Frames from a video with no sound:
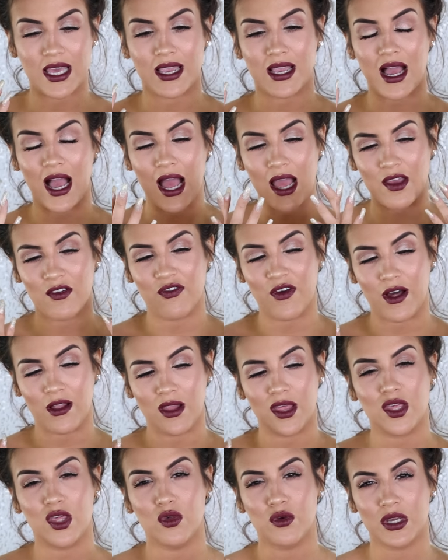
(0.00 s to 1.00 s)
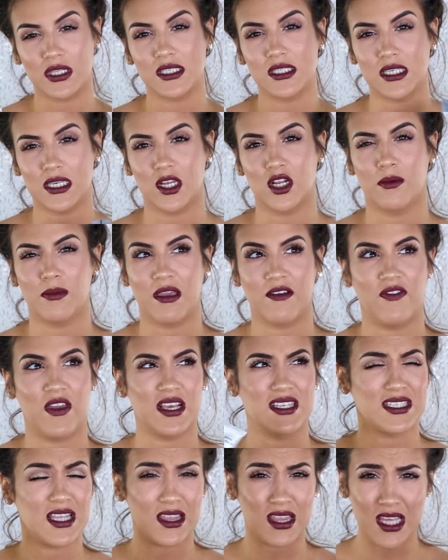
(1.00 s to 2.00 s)
like I felt like you could see it on my
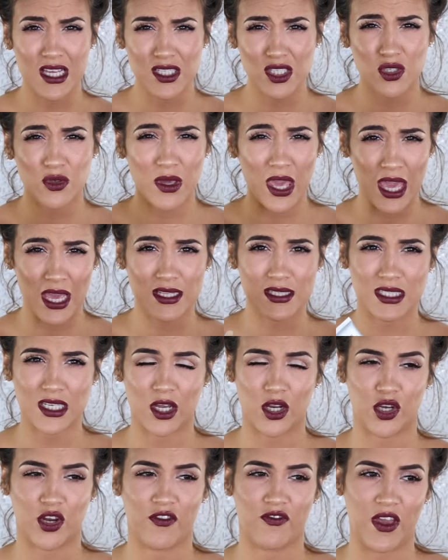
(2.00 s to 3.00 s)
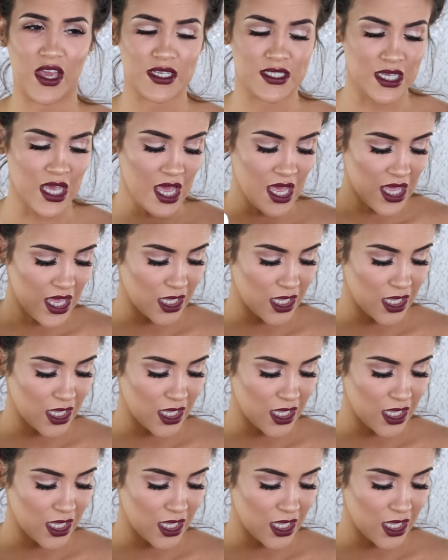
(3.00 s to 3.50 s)
face. This you can't see on your face.